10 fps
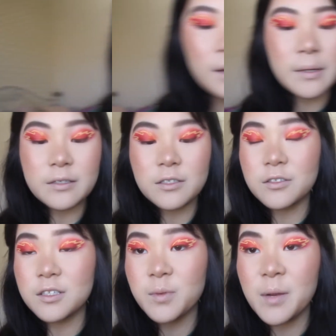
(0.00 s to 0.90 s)
I'm now just
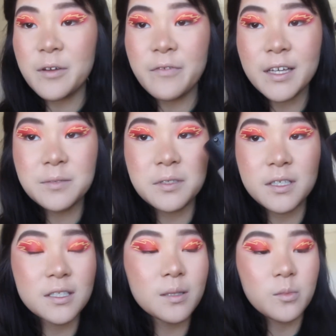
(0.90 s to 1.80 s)
going to spray my face with
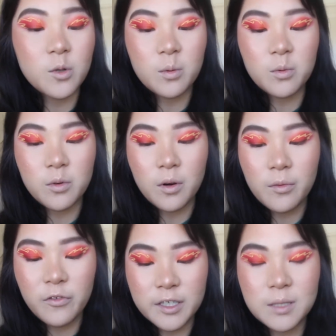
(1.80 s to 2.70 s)
just some normal
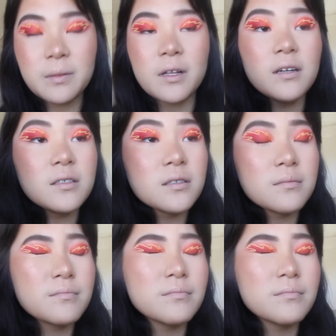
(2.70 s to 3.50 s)
Fix Plus,